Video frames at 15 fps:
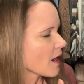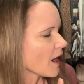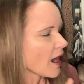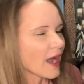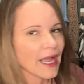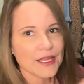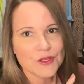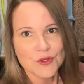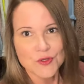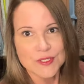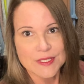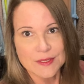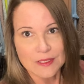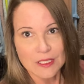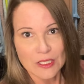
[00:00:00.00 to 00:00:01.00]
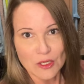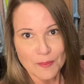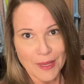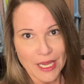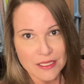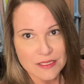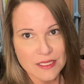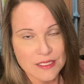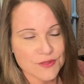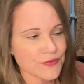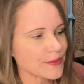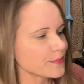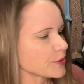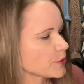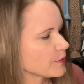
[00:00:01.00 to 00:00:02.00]
I use little boxes
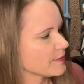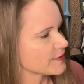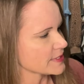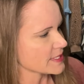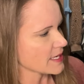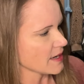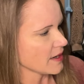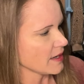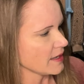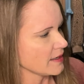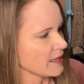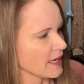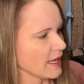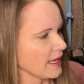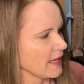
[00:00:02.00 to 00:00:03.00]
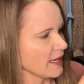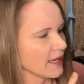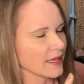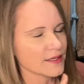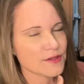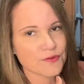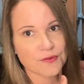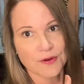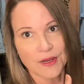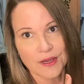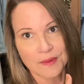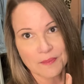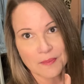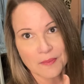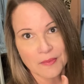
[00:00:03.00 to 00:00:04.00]
from Louis Vuitton and
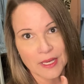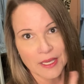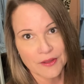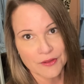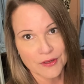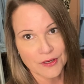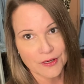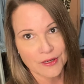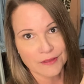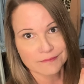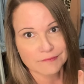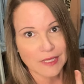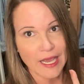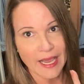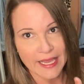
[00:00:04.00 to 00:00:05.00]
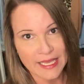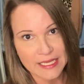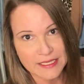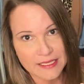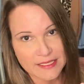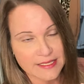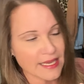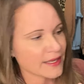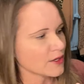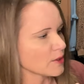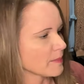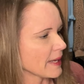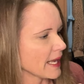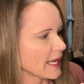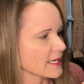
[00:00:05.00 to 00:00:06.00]
from my other high-end designer
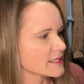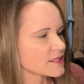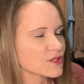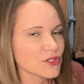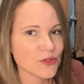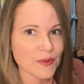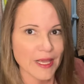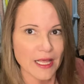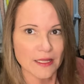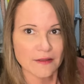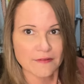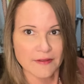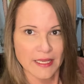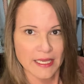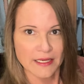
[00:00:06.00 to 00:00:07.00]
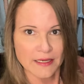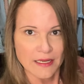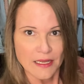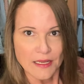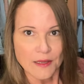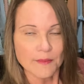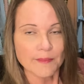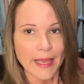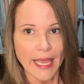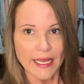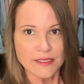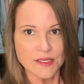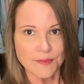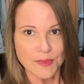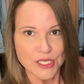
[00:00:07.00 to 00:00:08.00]
bags to elevate
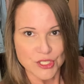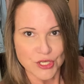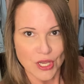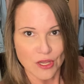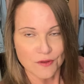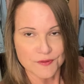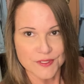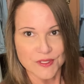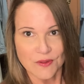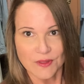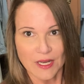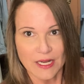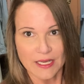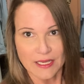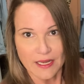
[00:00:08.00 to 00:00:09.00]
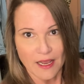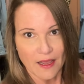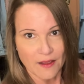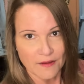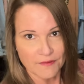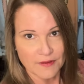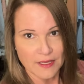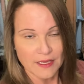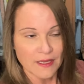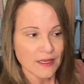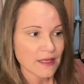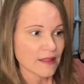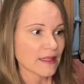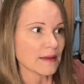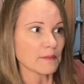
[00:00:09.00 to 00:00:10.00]
bags on my shelves so that I can have
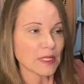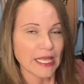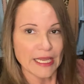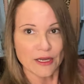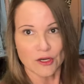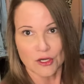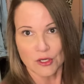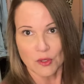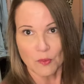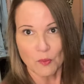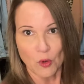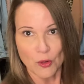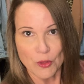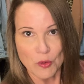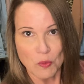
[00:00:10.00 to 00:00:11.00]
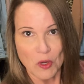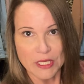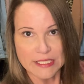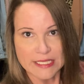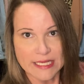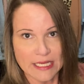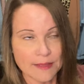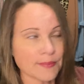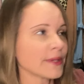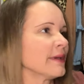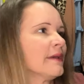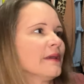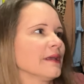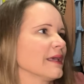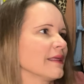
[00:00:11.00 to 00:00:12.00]
them layered more than one deep.
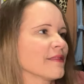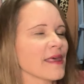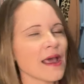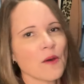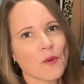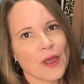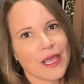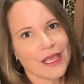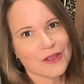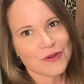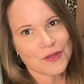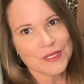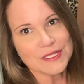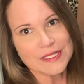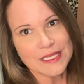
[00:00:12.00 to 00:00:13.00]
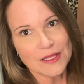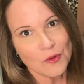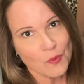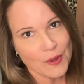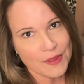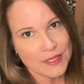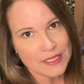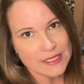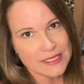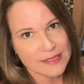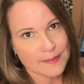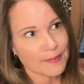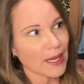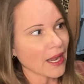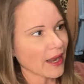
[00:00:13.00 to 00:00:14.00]
And that way you can see the one that's
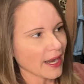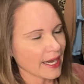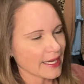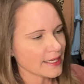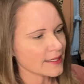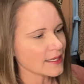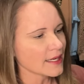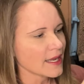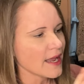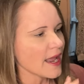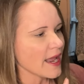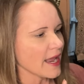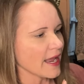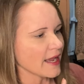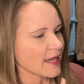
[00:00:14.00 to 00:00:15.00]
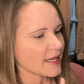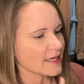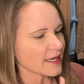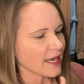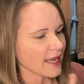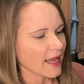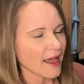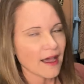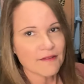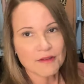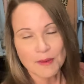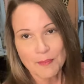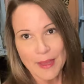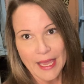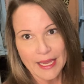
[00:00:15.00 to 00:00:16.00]
behind. And I have
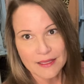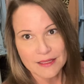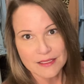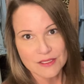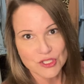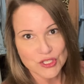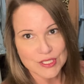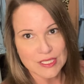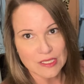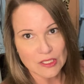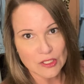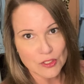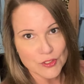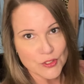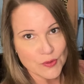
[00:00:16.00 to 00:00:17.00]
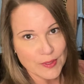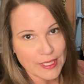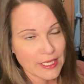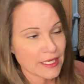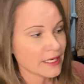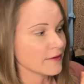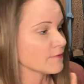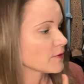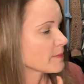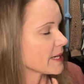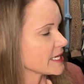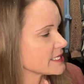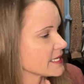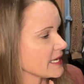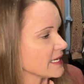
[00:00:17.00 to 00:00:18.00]
a bag that's just a little too hidden for
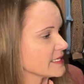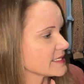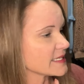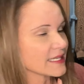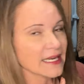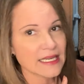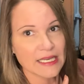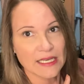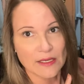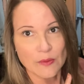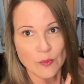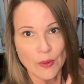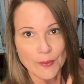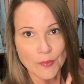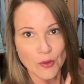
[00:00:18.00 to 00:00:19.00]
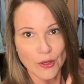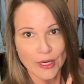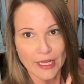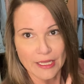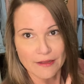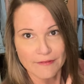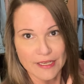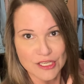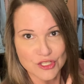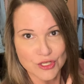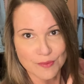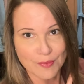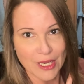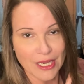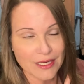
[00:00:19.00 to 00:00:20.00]
my taste and I needed one more
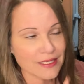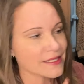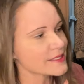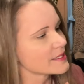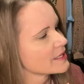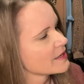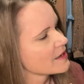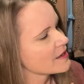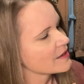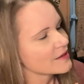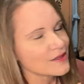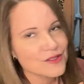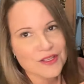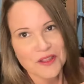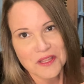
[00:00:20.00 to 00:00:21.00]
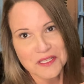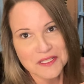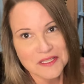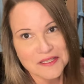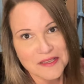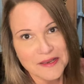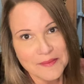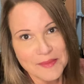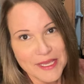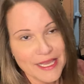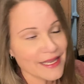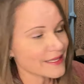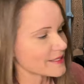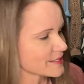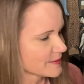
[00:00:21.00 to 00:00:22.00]
elevation box. So this is gonna be
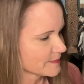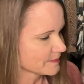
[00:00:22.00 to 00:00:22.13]
it.